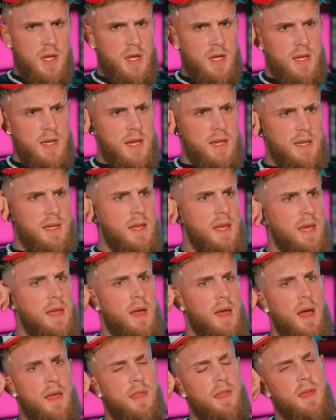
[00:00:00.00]
just because
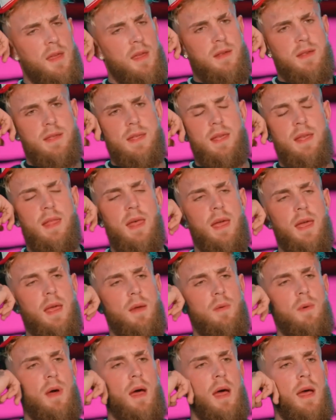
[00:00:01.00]
I think he'll see
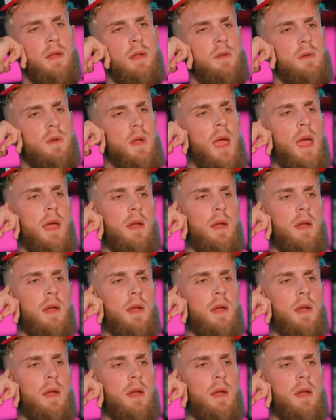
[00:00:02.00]
like what I do to